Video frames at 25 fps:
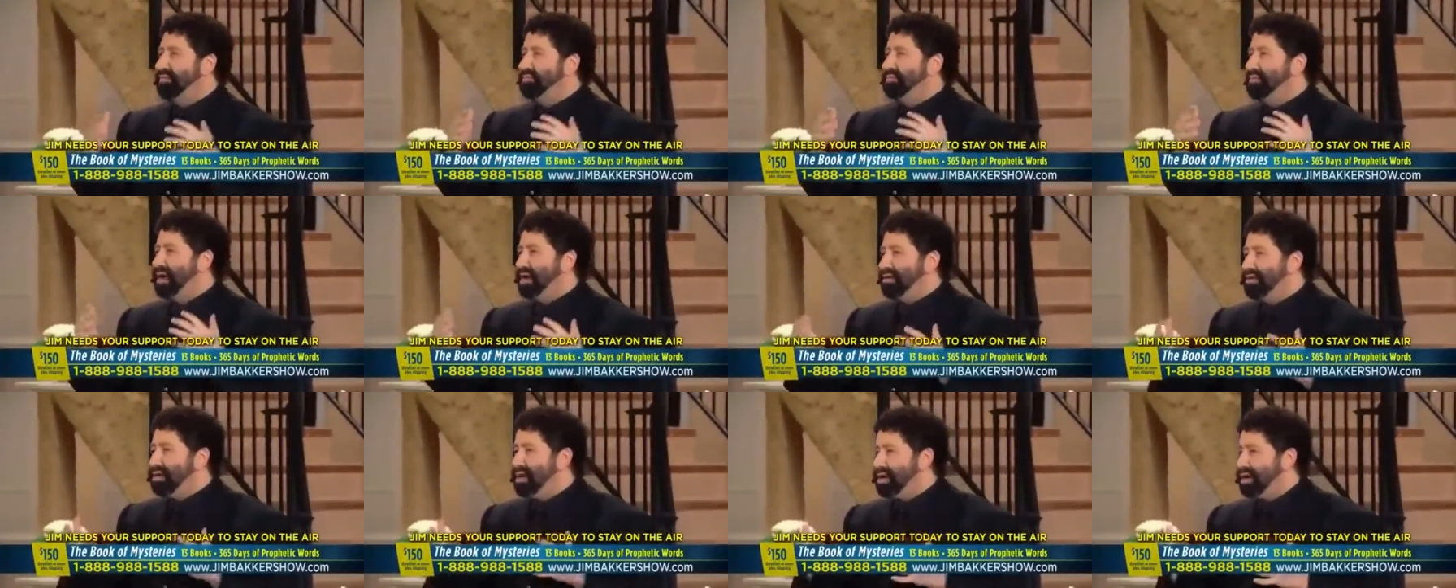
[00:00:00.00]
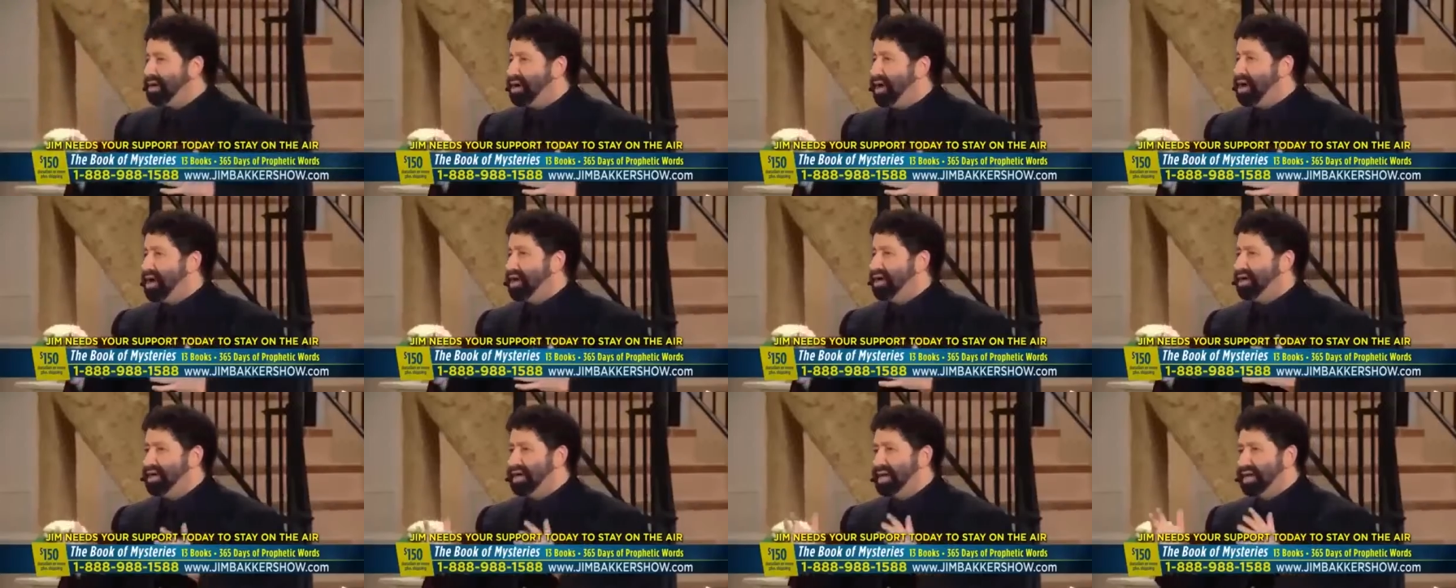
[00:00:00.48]

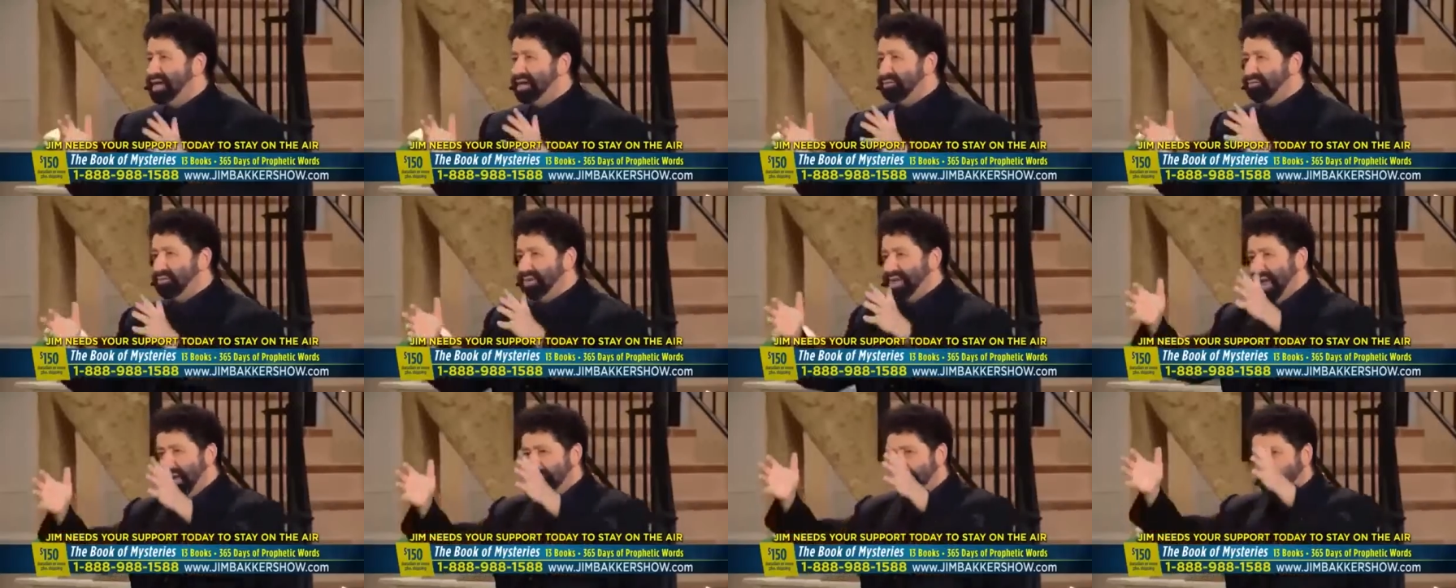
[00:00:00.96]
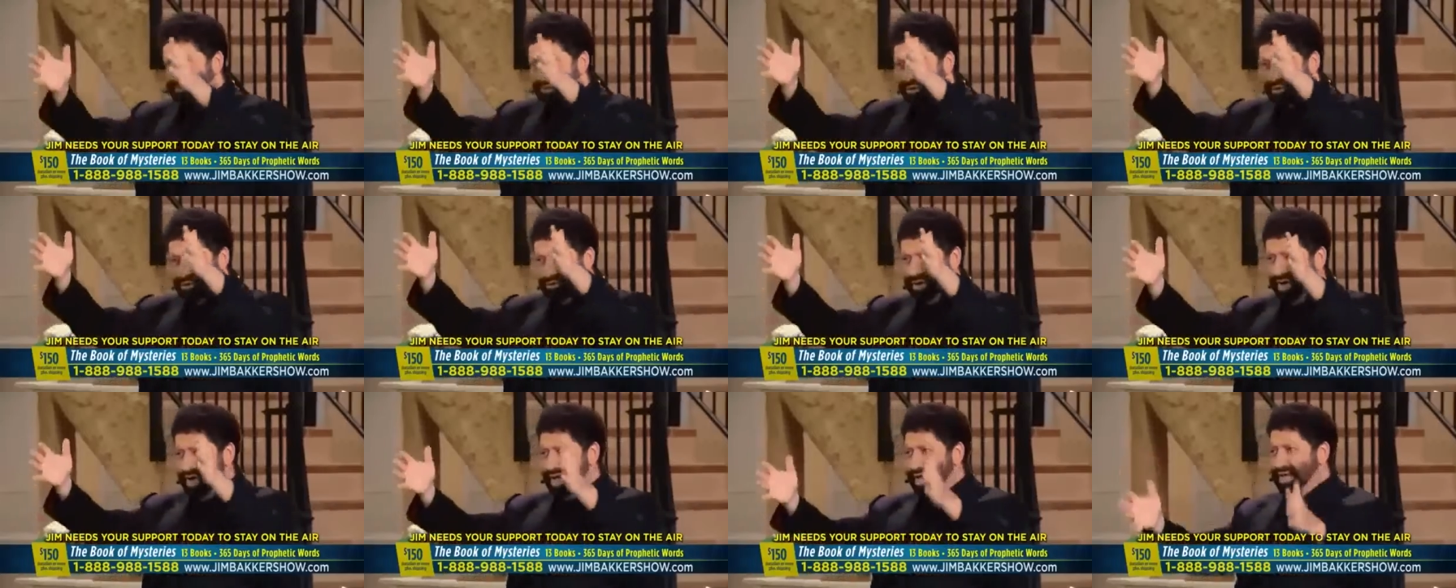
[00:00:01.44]
America, here we're
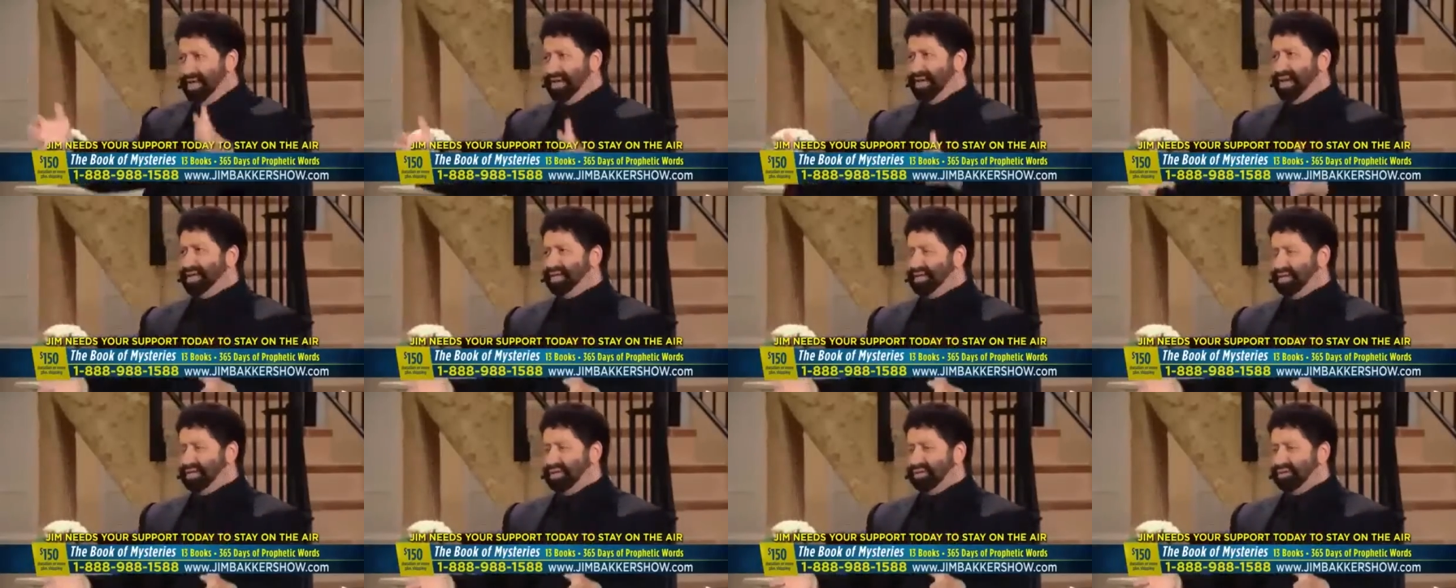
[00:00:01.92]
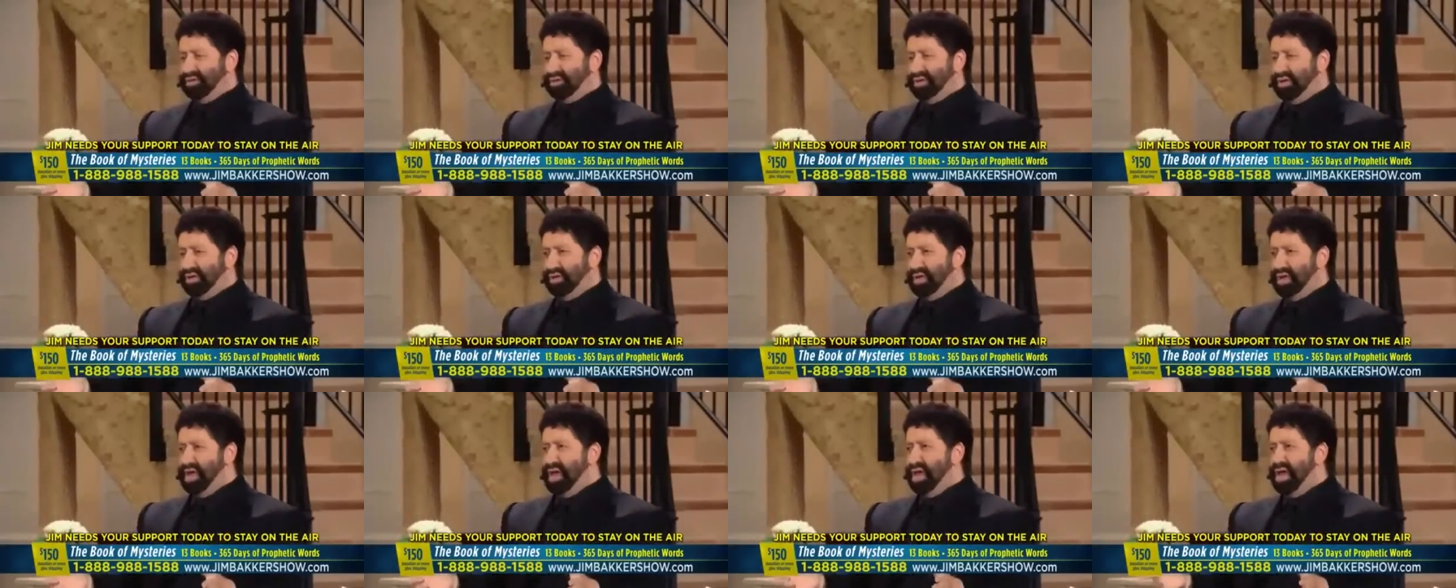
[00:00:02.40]
created as
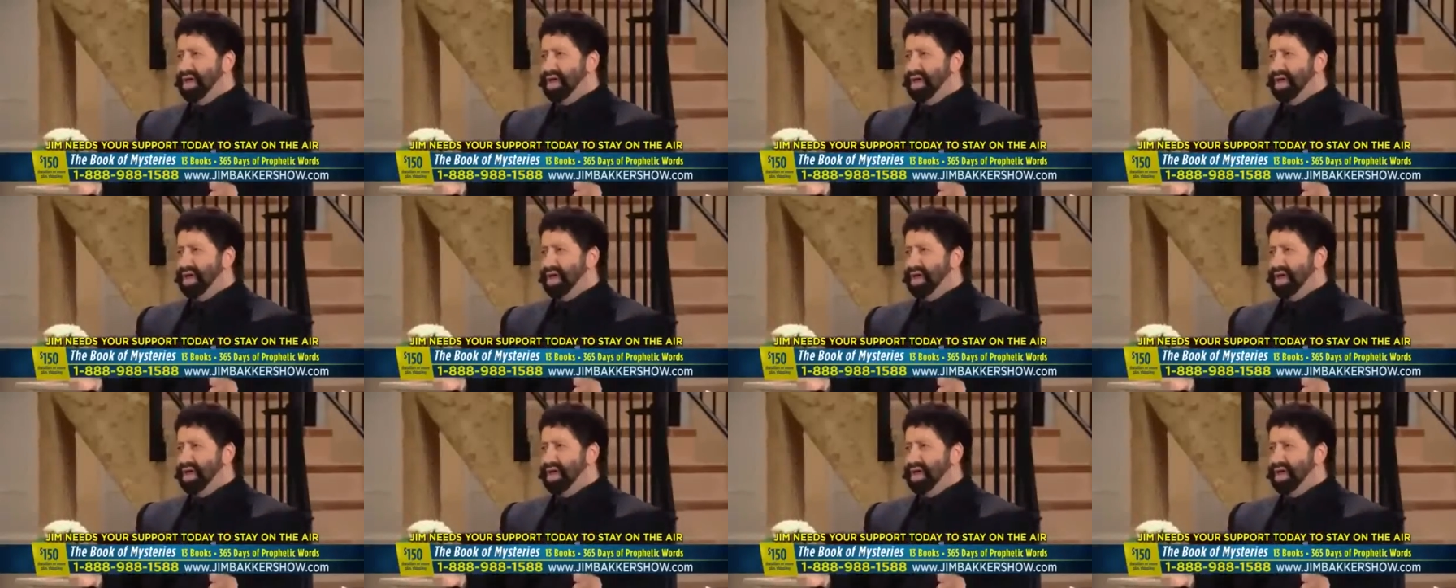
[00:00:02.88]
Israel.